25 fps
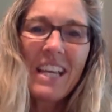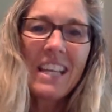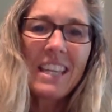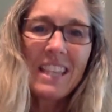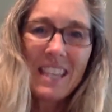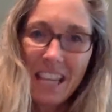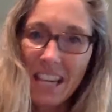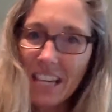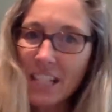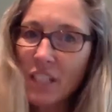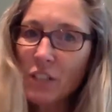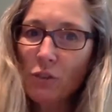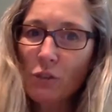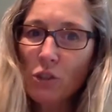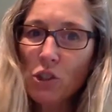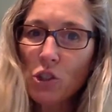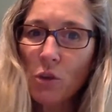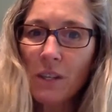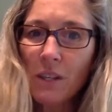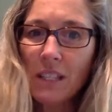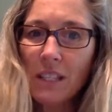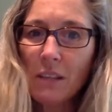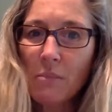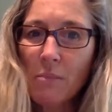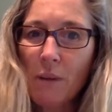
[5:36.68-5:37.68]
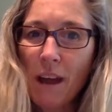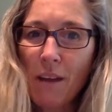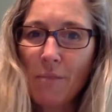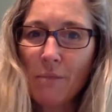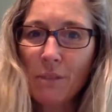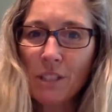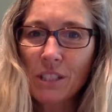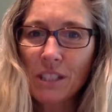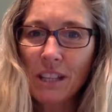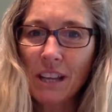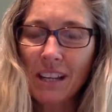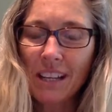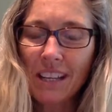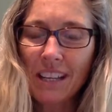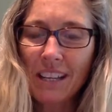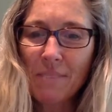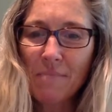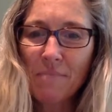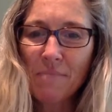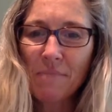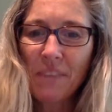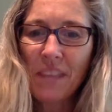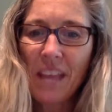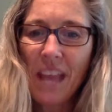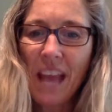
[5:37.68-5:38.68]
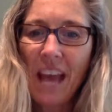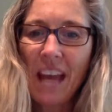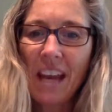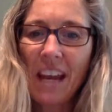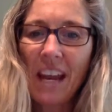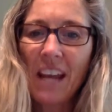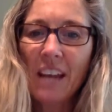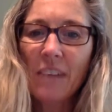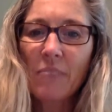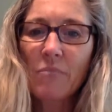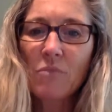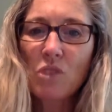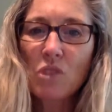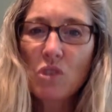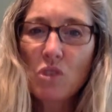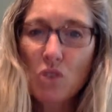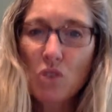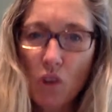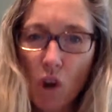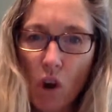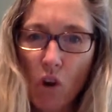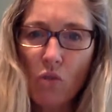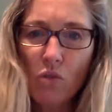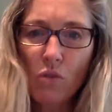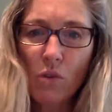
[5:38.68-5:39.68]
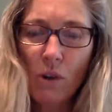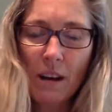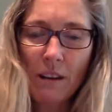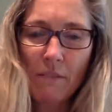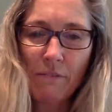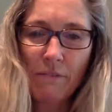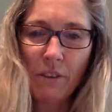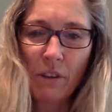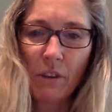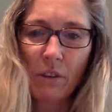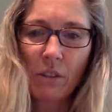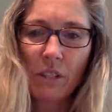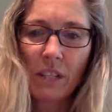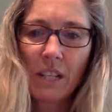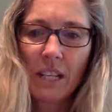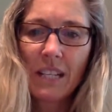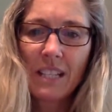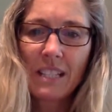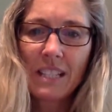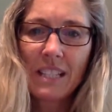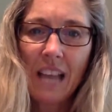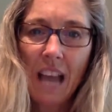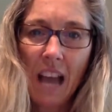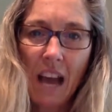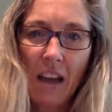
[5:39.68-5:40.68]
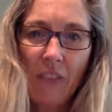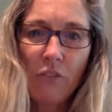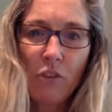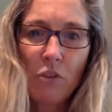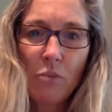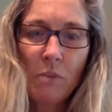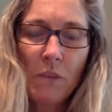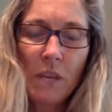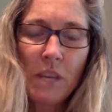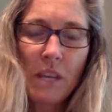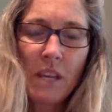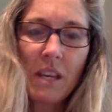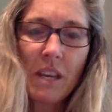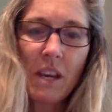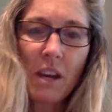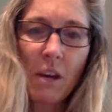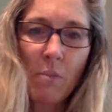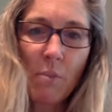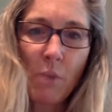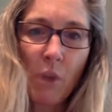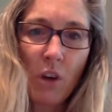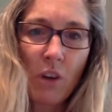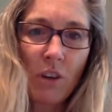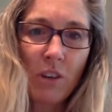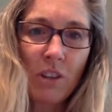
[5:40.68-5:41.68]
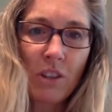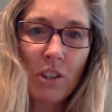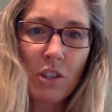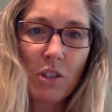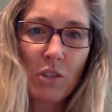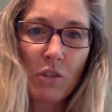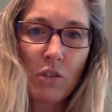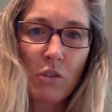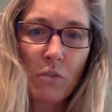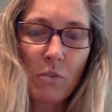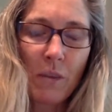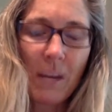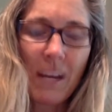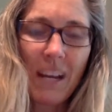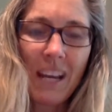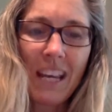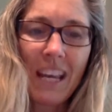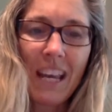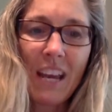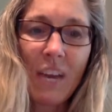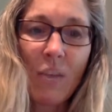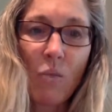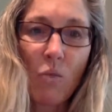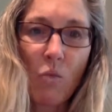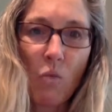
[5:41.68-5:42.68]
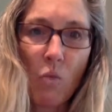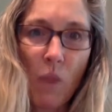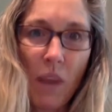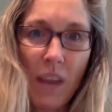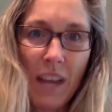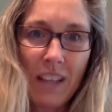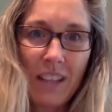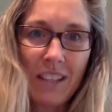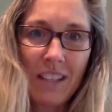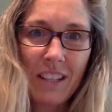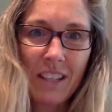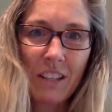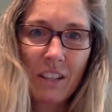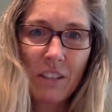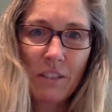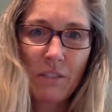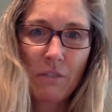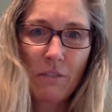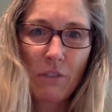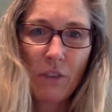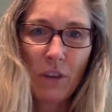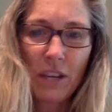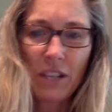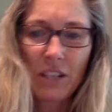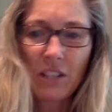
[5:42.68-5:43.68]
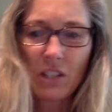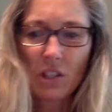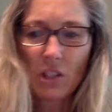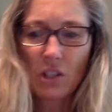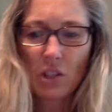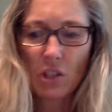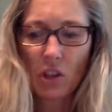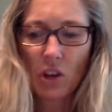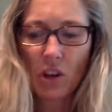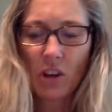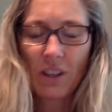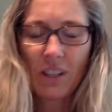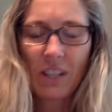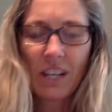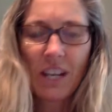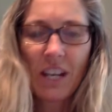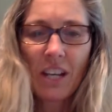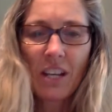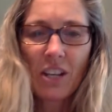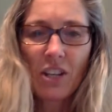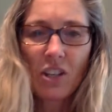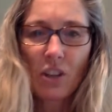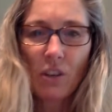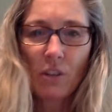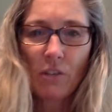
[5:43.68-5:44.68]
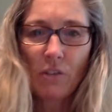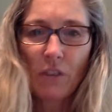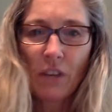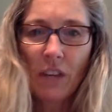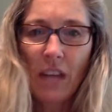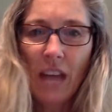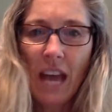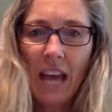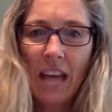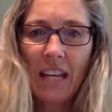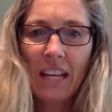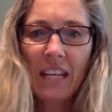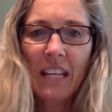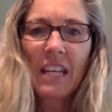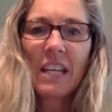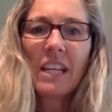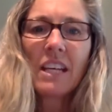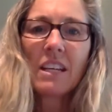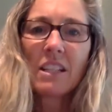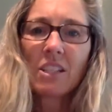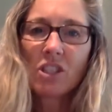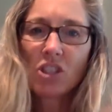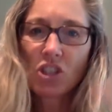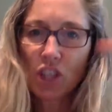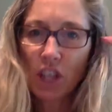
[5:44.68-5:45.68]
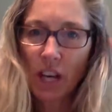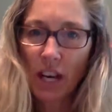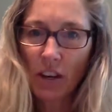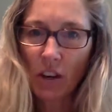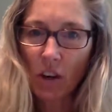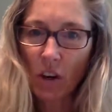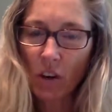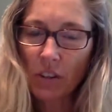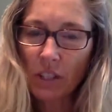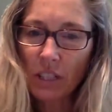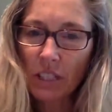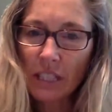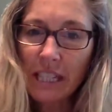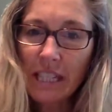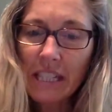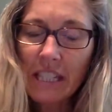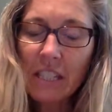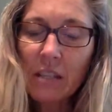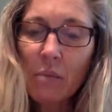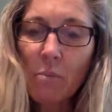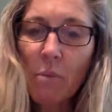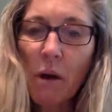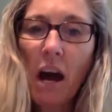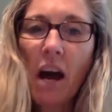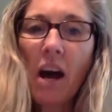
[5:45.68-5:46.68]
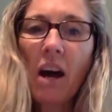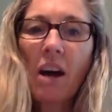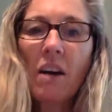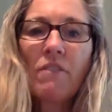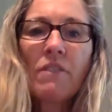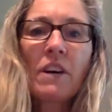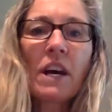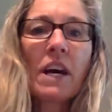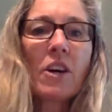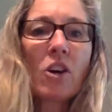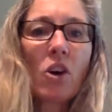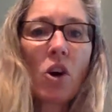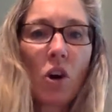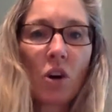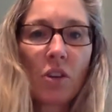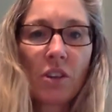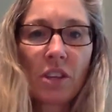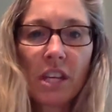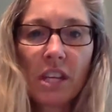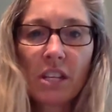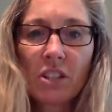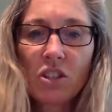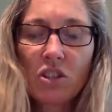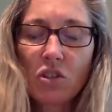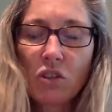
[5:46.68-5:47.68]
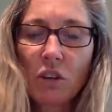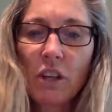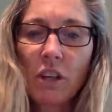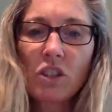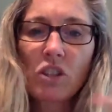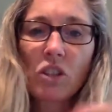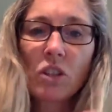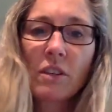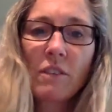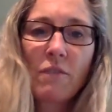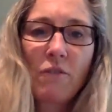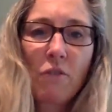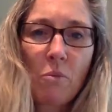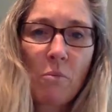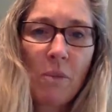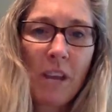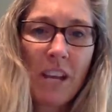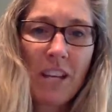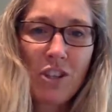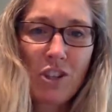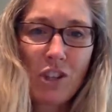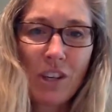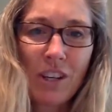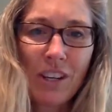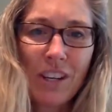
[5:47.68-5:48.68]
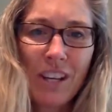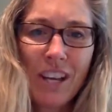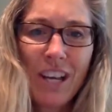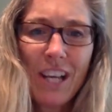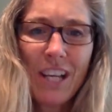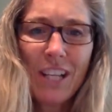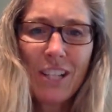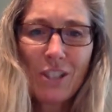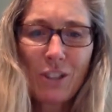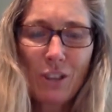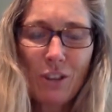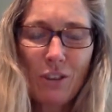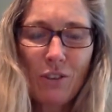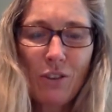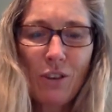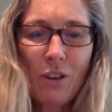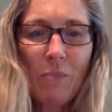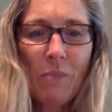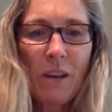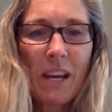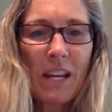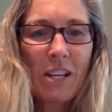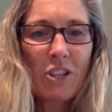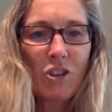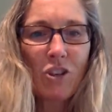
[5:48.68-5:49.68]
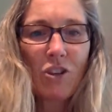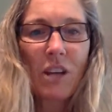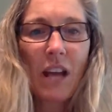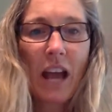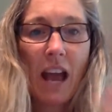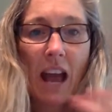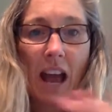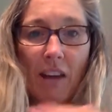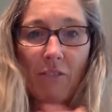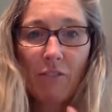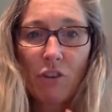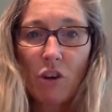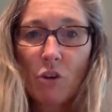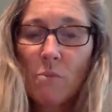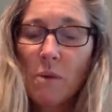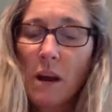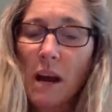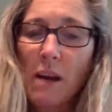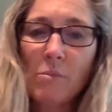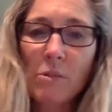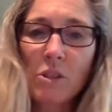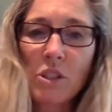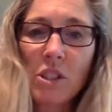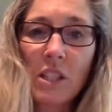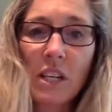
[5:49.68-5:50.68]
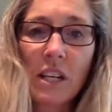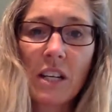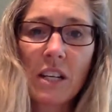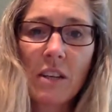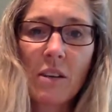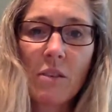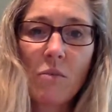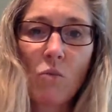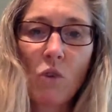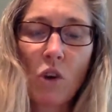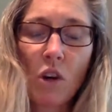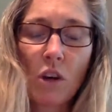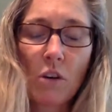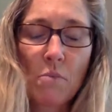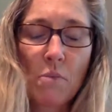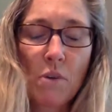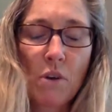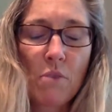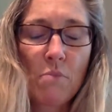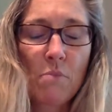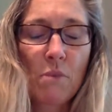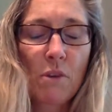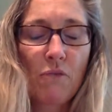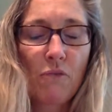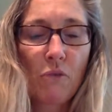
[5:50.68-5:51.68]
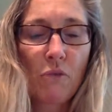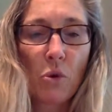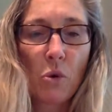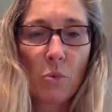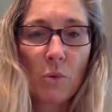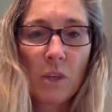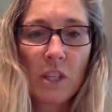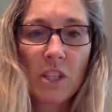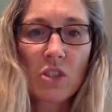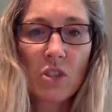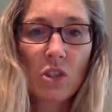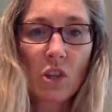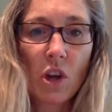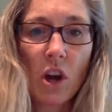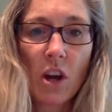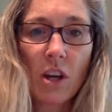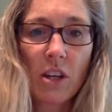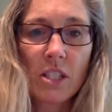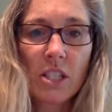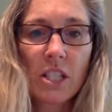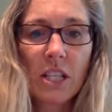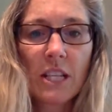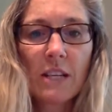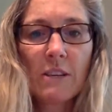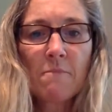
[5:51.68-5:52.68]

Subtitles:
thanks for joining the Bible study, and I am so grateful to have you be a part of this group, and I can't wait for us to start. Don't forget, check all the links above and all the instructional information so you can make sure to have your Bible study workbook before we start